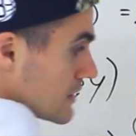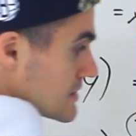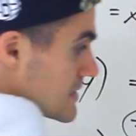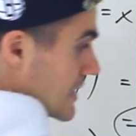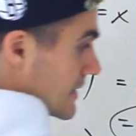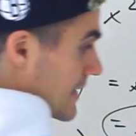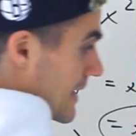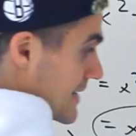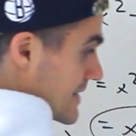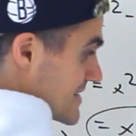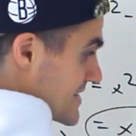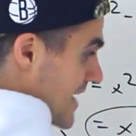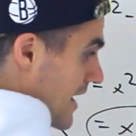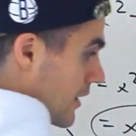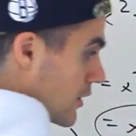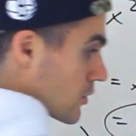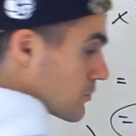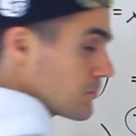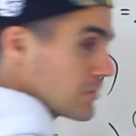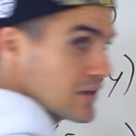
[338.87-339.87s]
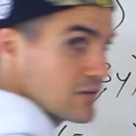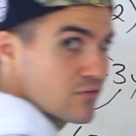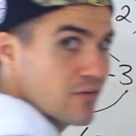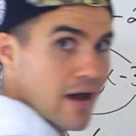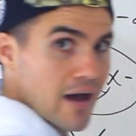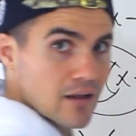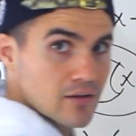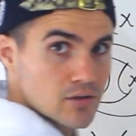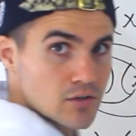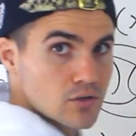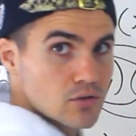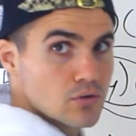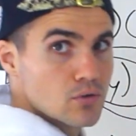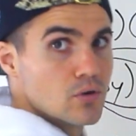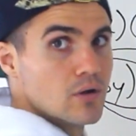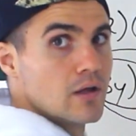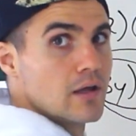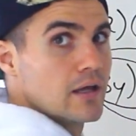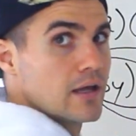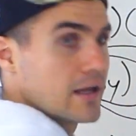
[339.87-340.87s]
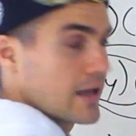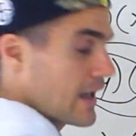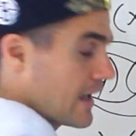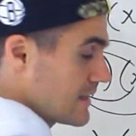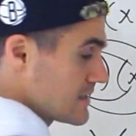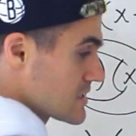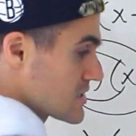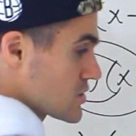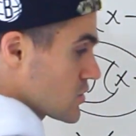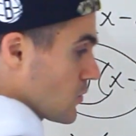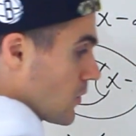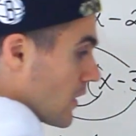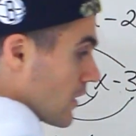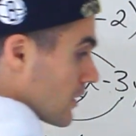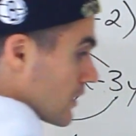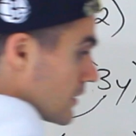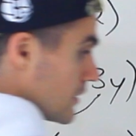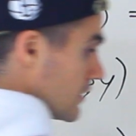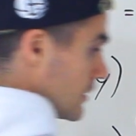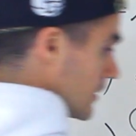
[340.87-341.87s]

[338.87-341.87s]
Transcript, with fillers: gotta take that entire b value and square it.